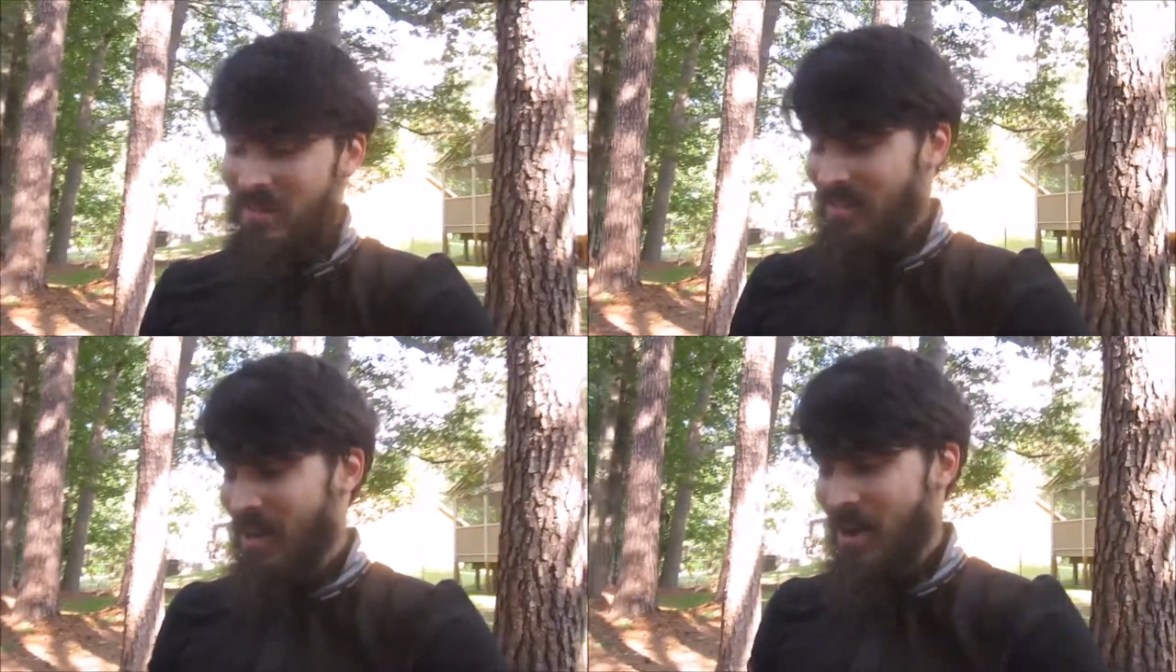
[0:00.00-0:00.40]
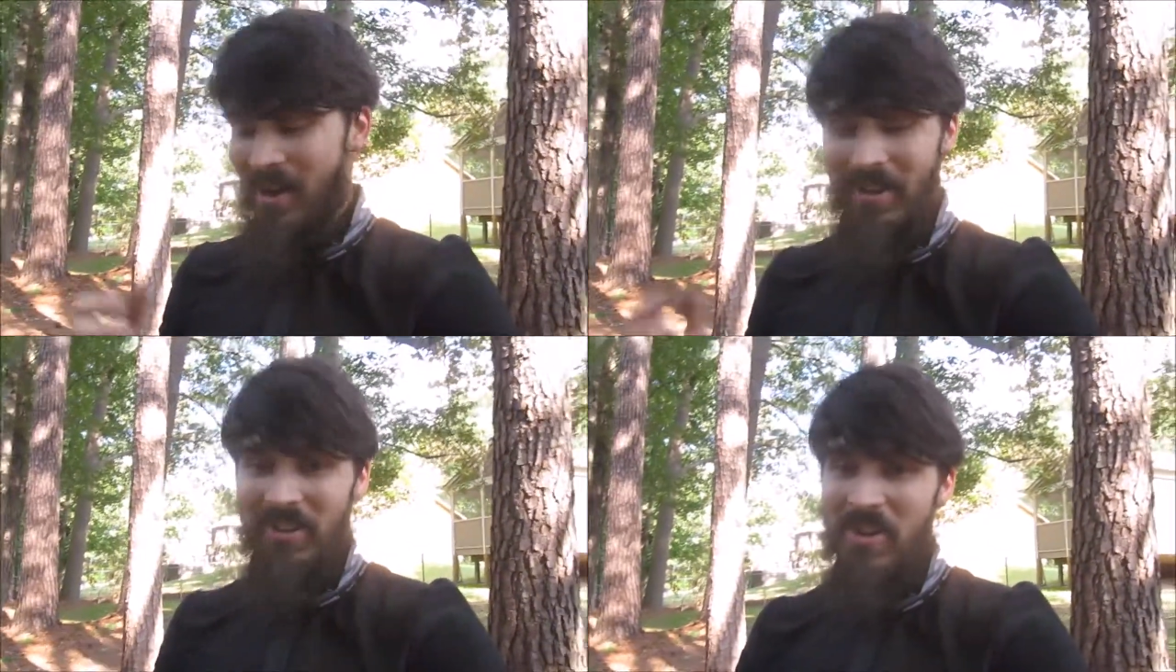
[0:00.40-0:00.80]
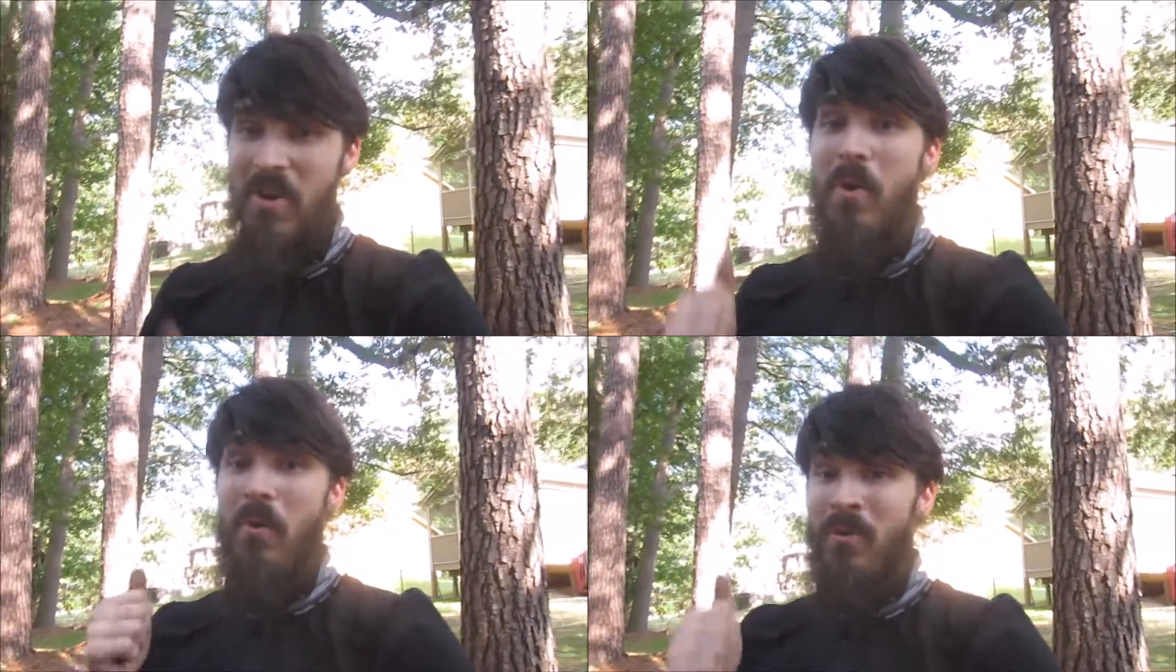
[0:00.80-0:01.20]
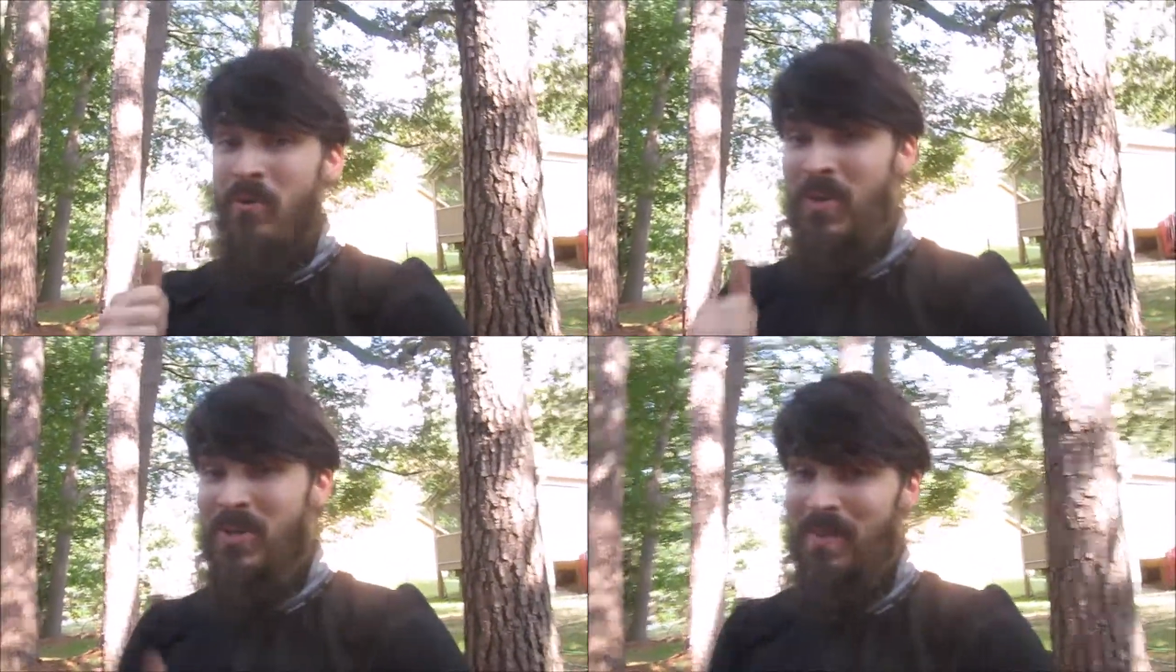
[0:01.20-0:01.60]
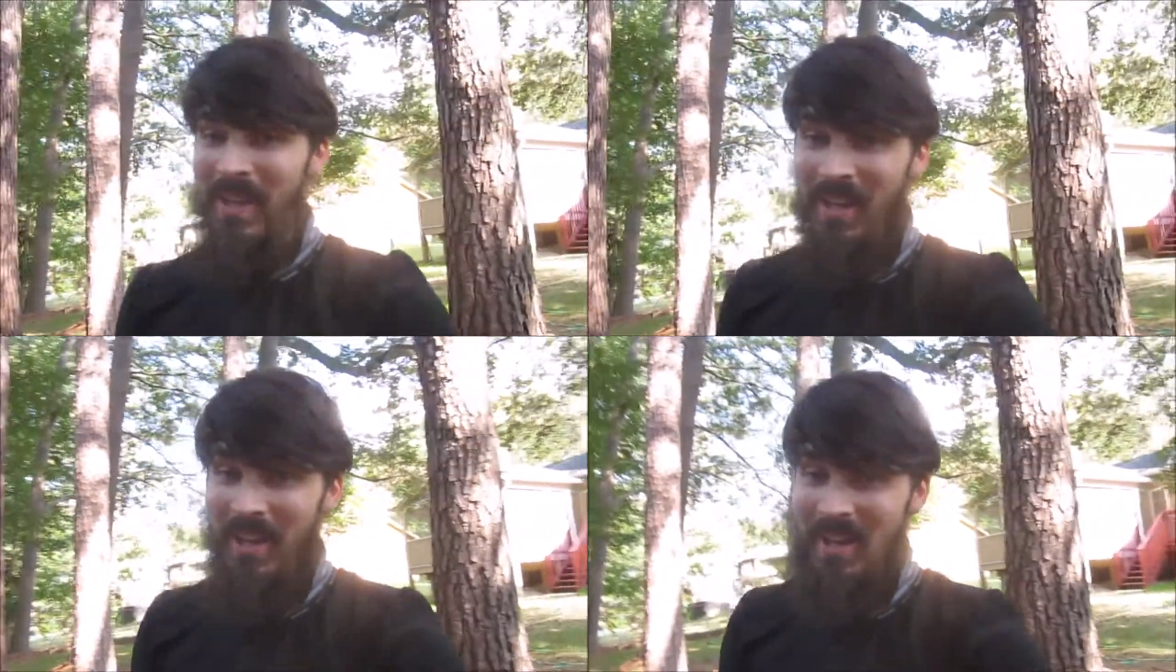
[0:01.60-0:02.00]
So, wish me
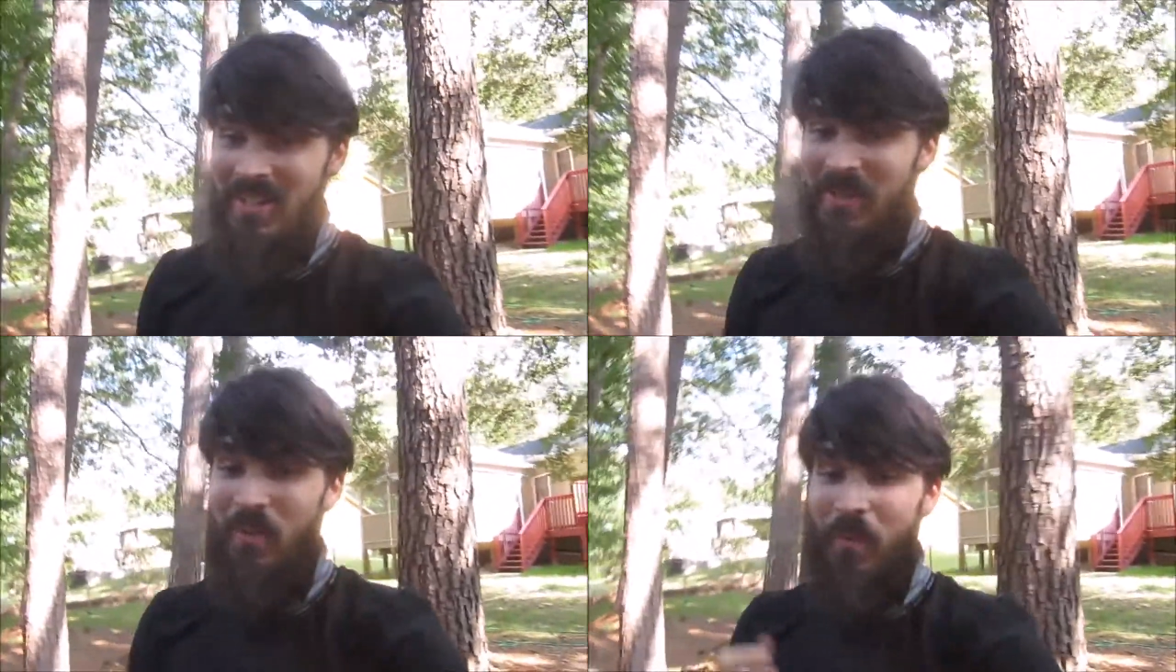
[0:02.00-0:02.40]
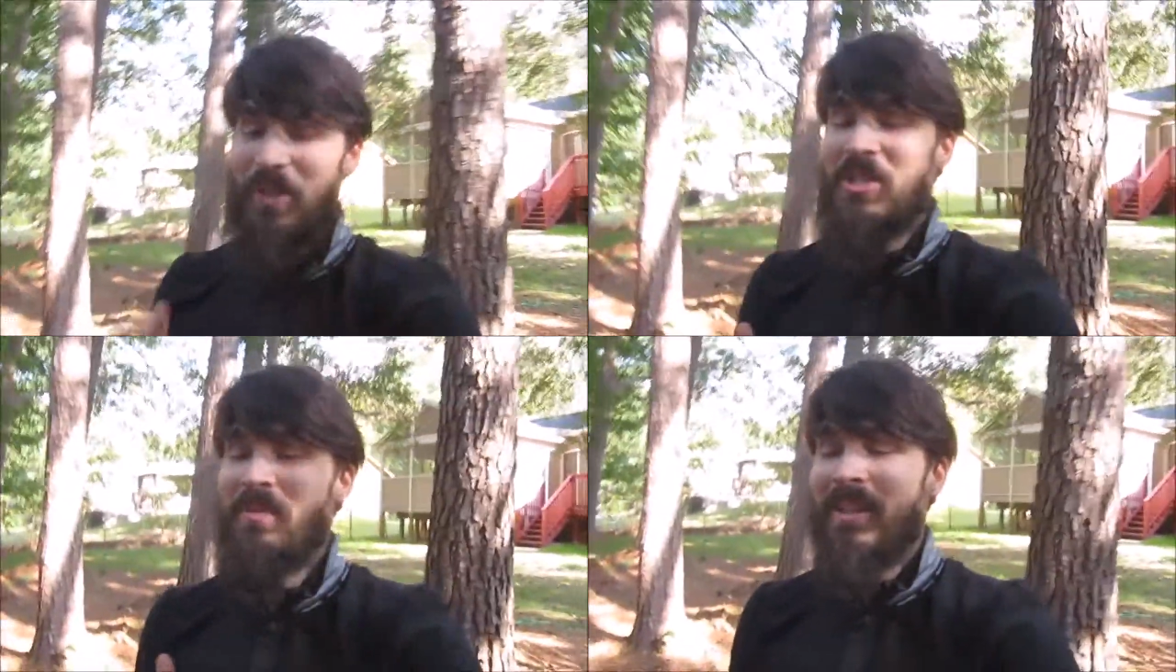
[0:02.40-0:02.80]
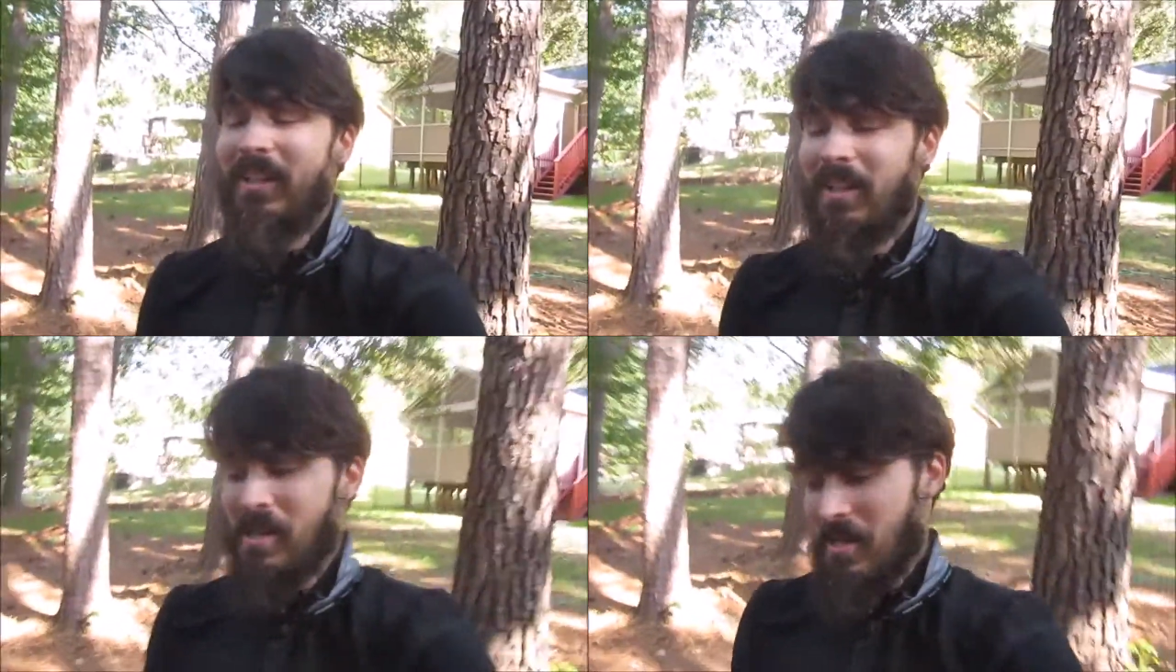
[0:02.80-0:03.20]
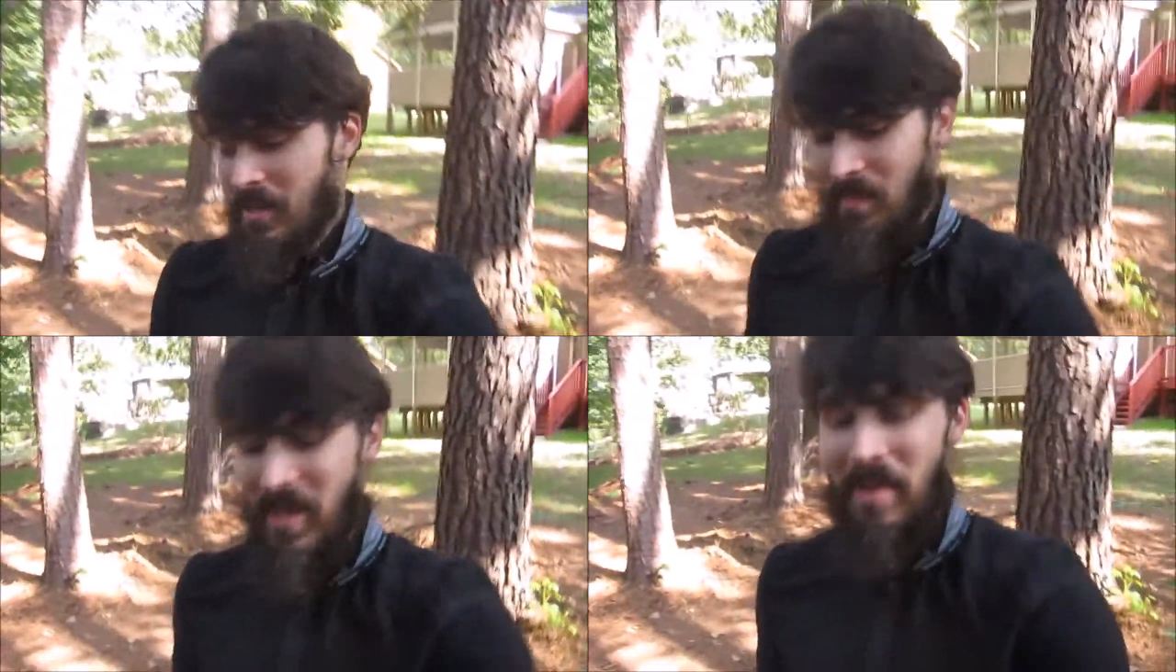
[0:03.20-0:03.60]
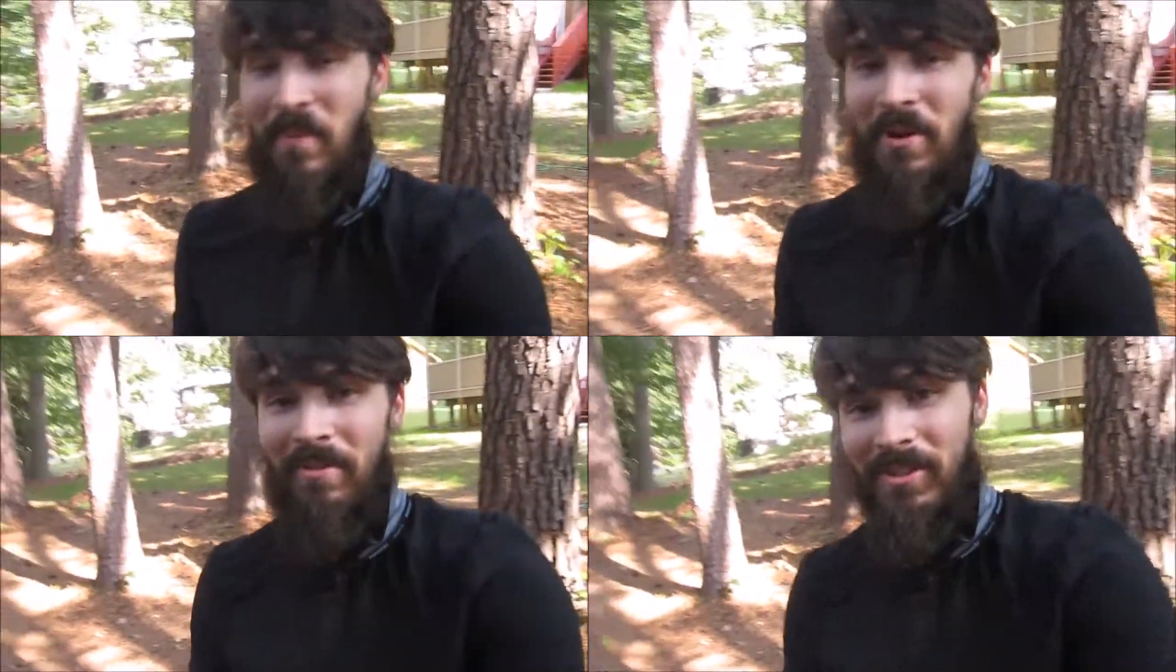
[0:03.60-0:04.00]
luck, guys. Wish me luck. Oh man, I'm
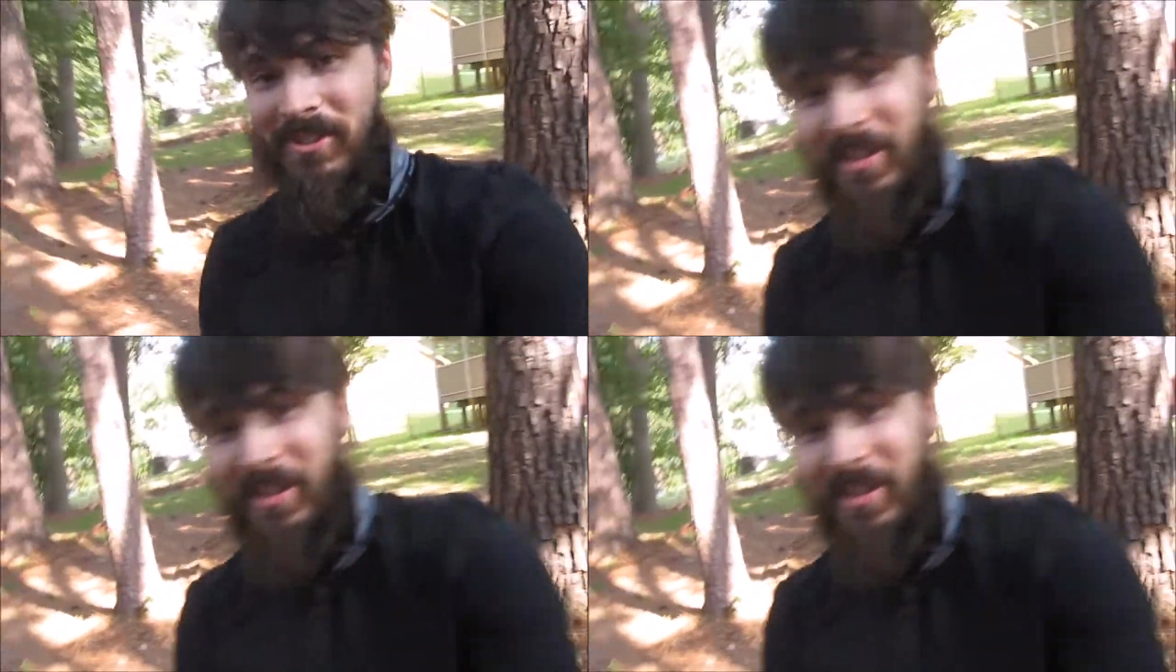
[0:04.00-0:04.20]
nervous.